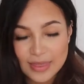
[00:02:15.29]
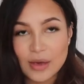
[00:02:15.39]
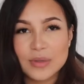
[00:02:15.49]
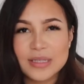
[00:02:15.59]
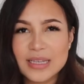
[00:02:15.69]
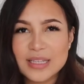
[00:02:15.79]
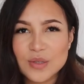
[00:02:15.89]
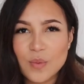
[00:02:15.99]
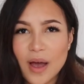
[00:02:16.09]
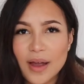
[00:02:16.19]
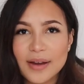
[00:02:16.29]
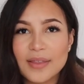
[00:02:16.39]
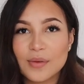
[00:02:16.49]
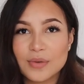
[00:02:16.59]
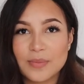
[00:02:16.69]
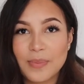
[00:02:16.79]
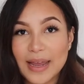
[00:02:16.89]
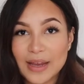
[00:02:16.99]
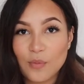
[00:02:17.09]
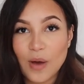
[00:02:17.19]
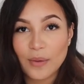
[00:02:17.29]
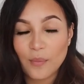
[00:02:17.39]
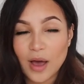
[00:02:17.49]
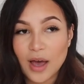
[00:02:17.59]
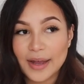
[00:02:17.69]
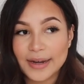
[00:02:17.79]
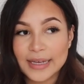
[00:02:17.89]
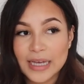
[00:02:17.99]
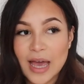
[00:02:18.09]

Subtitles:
There was this one, there was a plain white one,